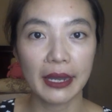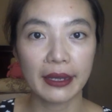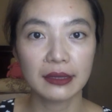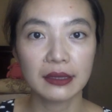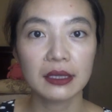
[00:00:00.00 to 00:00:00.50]

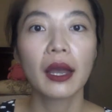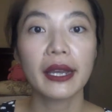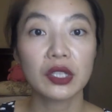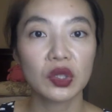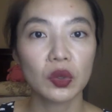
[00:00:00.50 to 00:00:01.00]
lands,
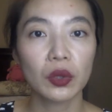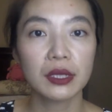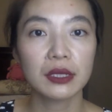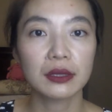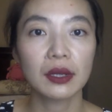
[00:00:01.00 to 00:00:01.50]

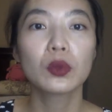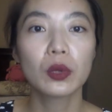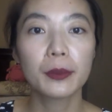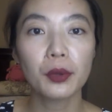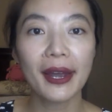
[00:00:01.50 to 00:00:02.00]
extortion,
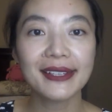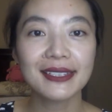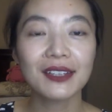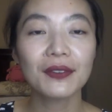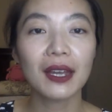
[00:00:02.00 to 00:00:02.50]

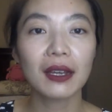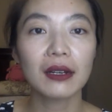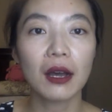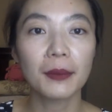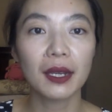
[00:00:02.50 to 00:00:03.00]
repressive
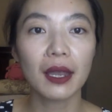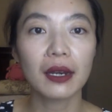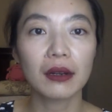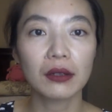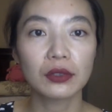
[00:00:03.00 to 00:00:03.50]
economic
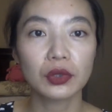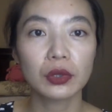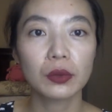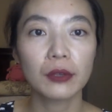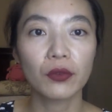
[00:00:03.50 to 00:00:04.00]
and
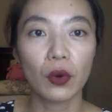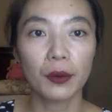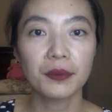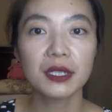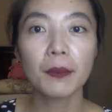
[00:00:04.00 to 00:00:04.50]
cultural
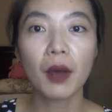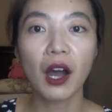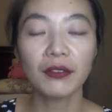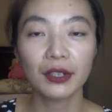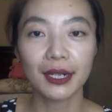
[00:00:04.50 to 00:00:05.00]
reforms,
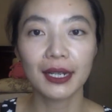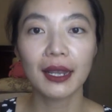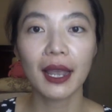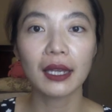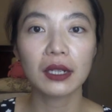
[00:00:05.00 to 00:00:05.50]
poverty,
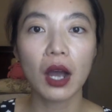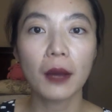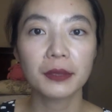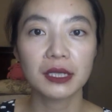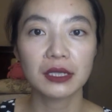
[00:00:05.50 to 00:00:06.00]
and
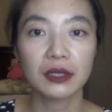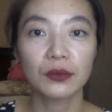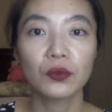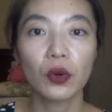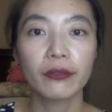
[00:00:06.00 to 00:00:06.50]
competition for